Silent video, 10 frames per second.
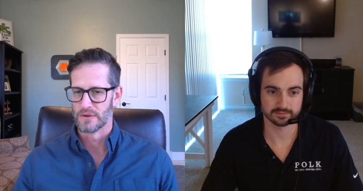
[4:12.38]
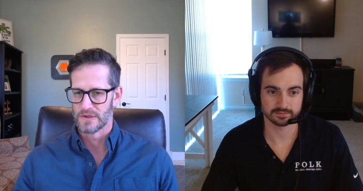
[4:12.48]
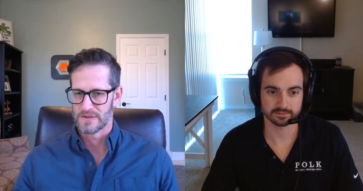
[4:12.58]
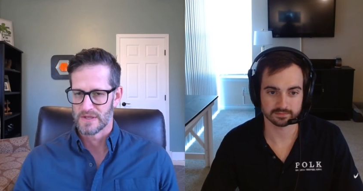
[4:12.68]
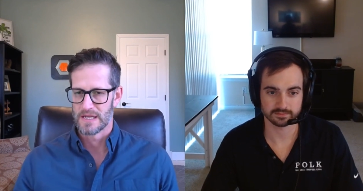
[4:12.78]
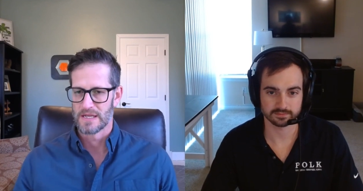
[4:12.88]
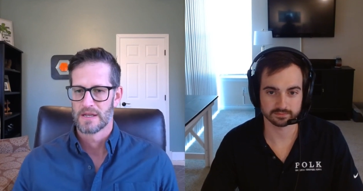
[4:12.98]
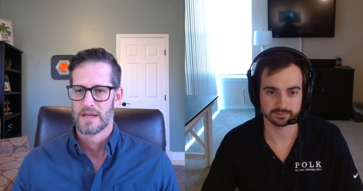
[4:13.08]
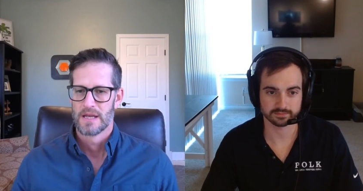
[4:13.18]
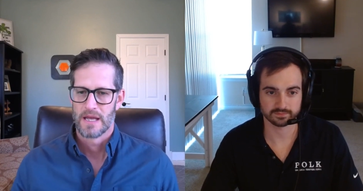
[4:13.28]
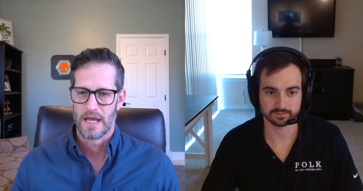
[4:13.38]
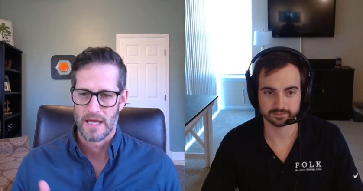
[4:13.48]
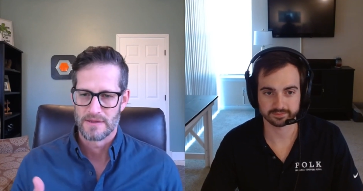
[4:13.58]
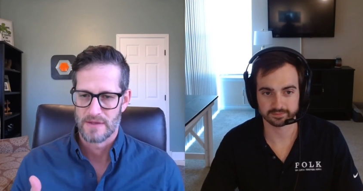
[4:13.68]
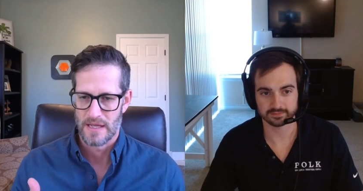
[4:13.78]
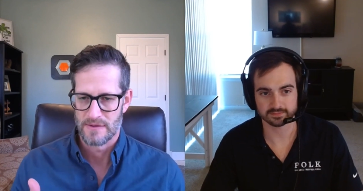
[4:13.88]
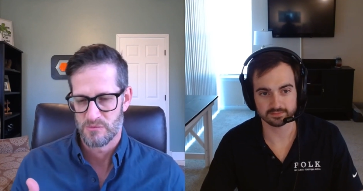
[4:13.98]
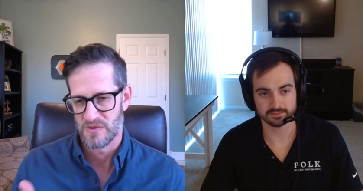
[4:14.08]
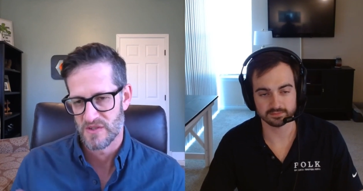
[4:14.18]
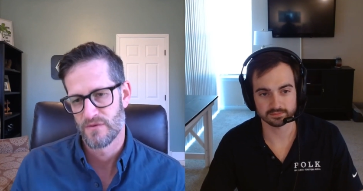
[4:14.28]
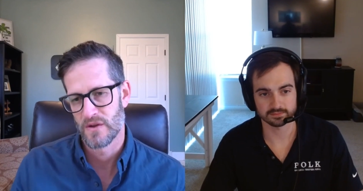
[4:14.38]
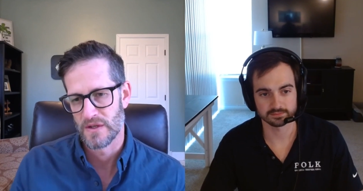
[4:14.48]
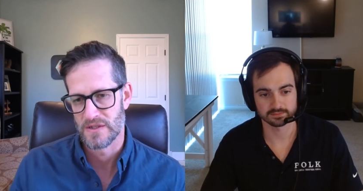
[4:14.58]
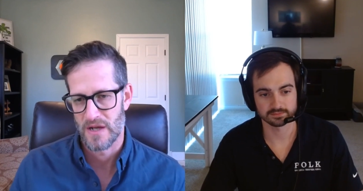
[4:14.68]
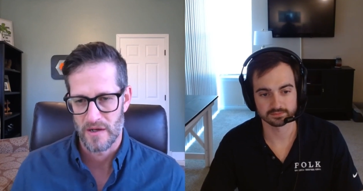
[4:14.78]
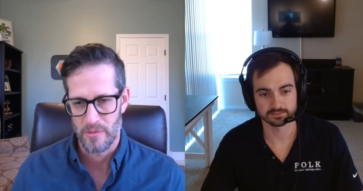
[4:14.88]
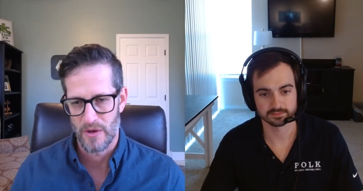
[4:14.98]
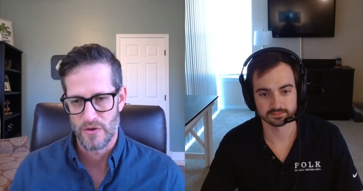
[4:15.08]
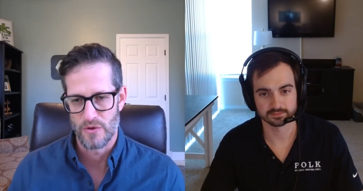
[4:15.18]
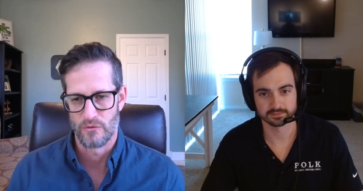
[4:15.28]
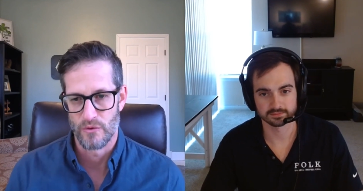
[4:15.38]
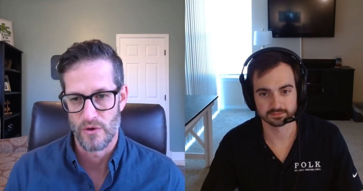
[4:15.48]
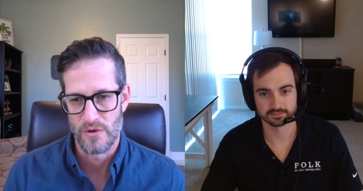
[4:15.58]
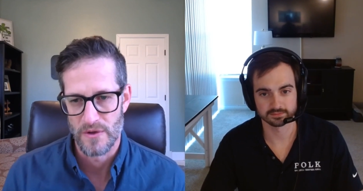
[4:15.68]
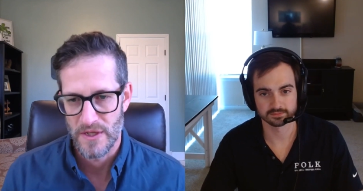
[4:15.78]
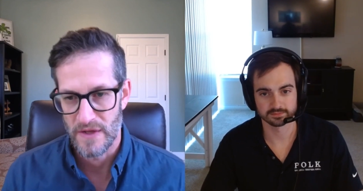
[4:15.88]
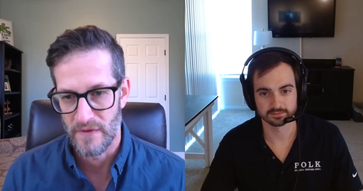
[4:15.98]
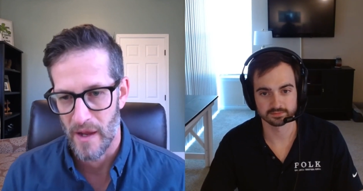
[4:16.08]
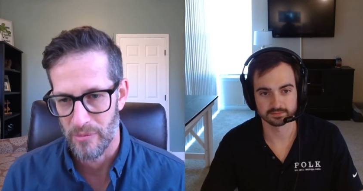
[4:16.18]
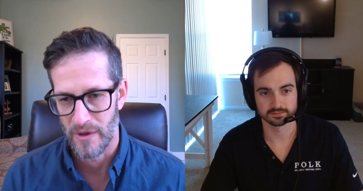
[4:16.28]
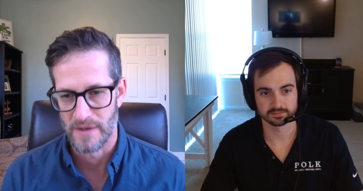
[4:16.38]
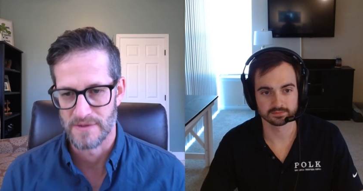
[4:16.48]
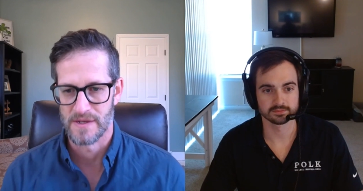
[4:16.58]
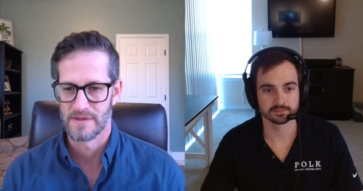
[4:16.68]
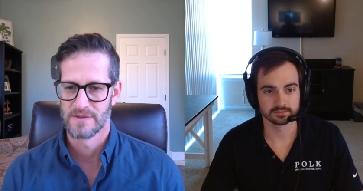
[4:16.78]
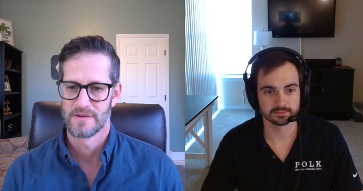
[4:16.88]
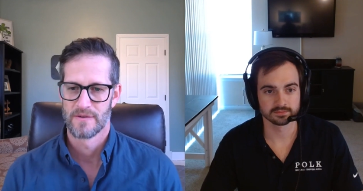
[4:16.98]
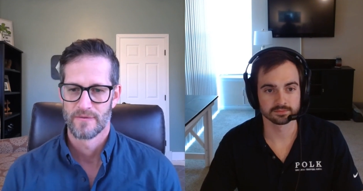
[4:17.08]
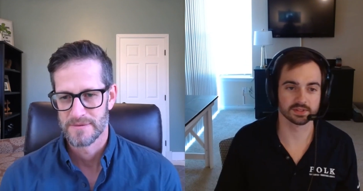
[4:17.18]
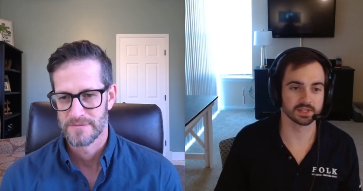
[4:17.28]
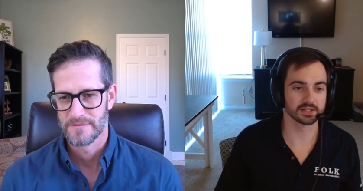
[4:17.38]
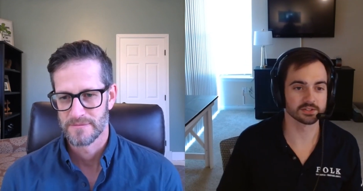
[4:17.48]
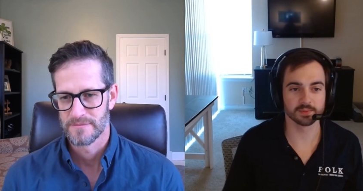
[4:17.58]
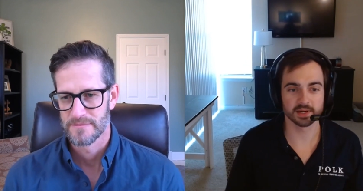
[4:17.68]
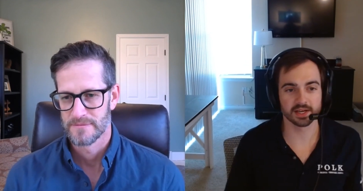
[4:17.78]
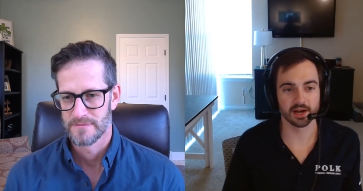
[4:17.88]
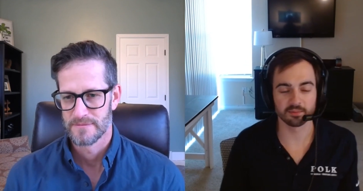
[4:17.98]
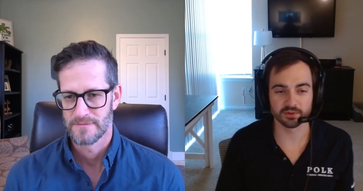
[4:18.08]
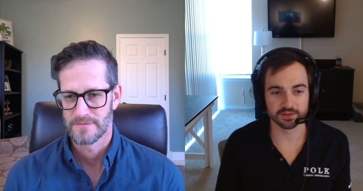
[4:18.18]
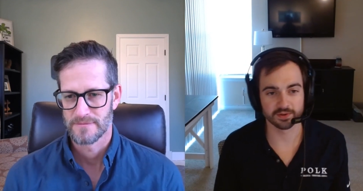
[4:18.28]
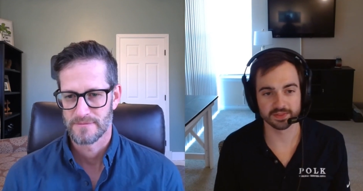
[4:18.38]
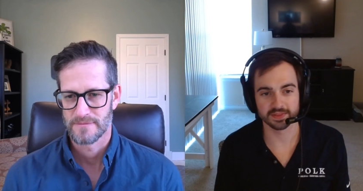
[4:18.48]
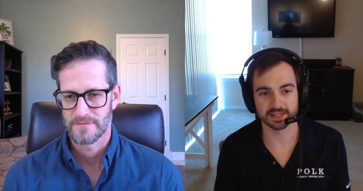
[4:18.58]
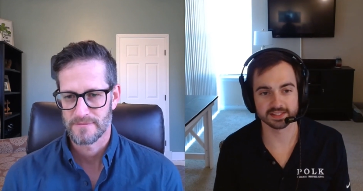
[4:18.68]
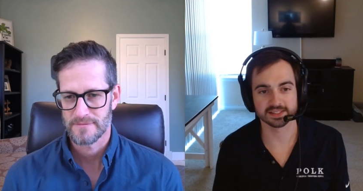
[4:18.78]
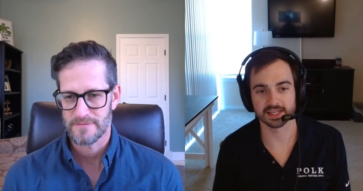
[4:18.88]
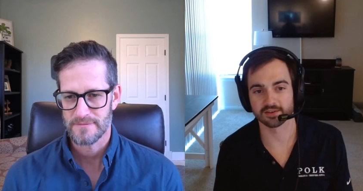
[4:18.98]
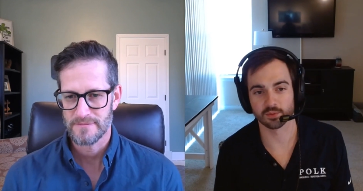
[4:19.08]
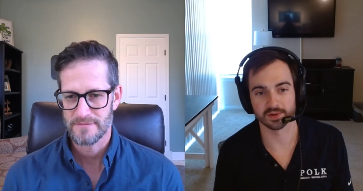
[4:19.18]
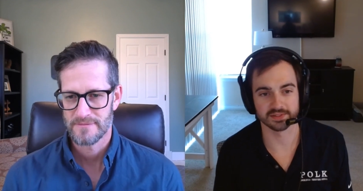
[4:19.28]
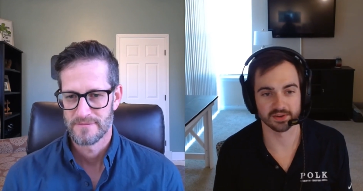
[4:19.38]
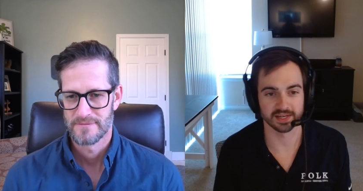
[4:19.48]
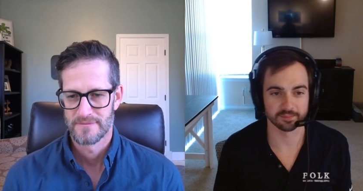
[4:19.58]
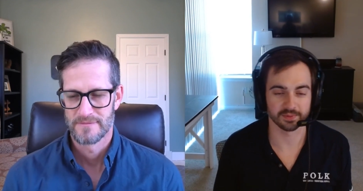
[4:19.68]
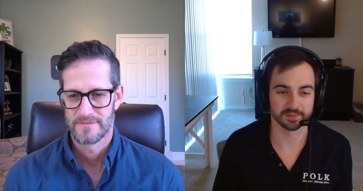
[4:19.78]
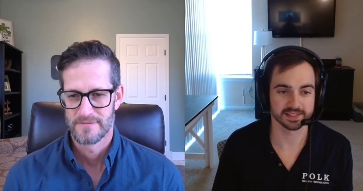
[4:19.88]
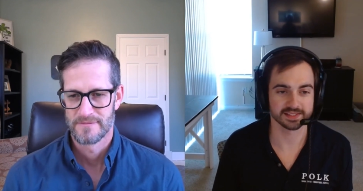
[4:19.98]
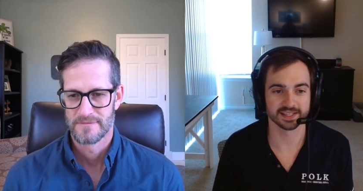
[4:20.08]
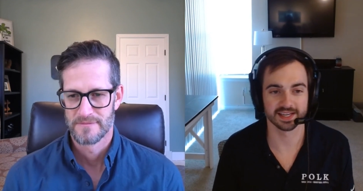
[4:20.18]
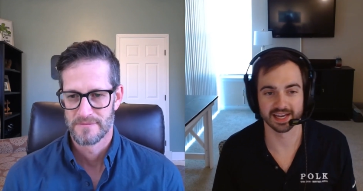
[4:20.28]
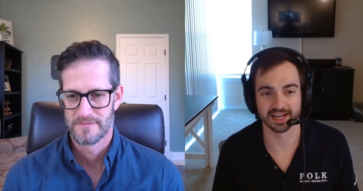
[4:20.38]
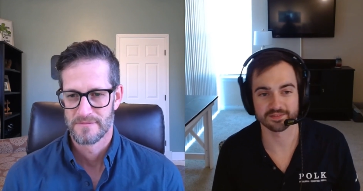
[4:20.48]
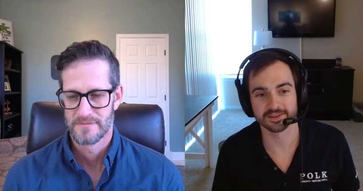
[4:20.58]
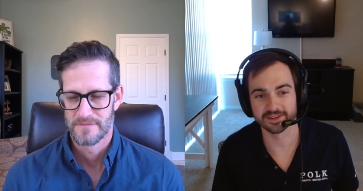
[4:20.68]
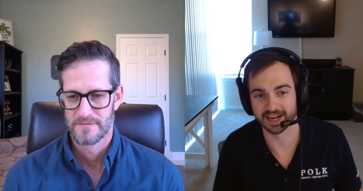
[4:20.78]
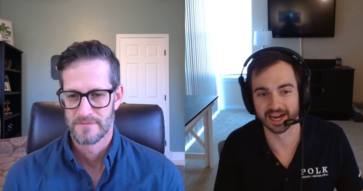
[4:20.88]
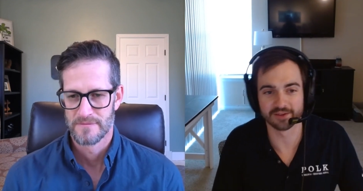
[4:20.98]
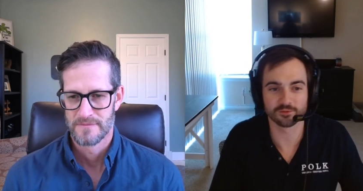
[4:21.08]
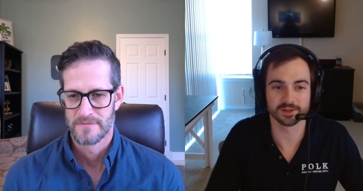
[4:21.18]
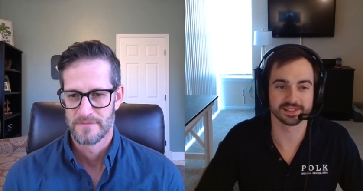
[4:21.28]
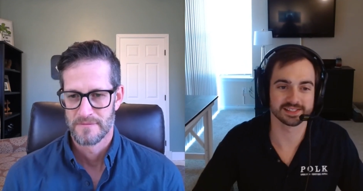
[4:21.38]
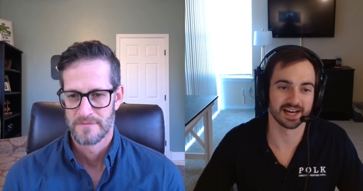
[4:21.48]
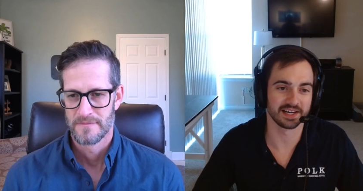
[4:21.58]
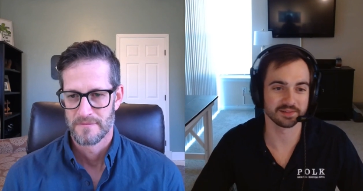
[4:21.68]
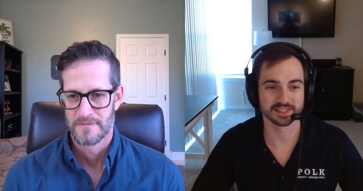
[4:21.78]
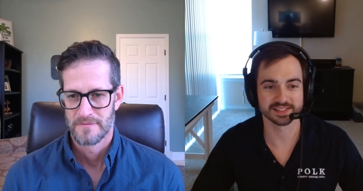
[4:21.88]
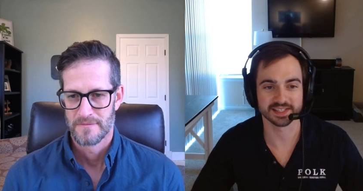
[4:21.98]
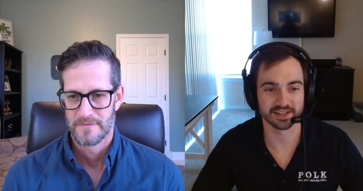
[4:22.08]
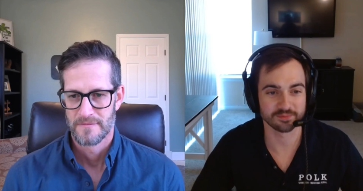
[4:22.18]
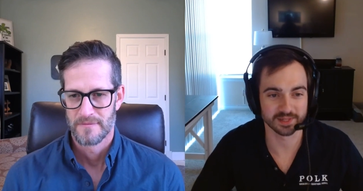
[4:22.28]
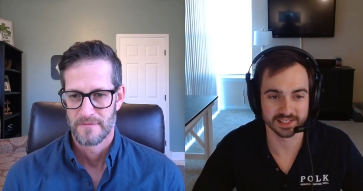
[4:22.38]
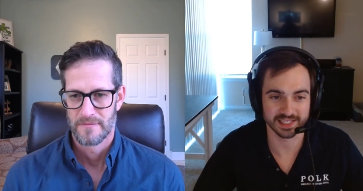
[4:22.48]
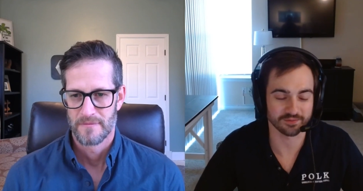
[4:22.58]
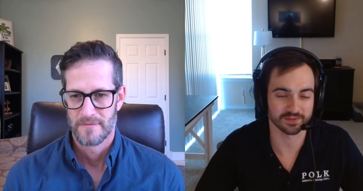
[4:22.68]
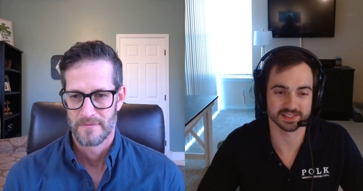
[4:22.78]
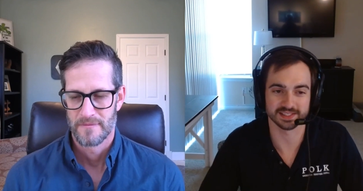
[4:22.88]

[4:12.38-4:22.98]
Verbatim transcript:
Speaker 1: looks like and, and specifically talk about your role in that process.
Speaker 2: There's been a couple different things that I've worked on implementing, and I feel like every time it's kind of been a different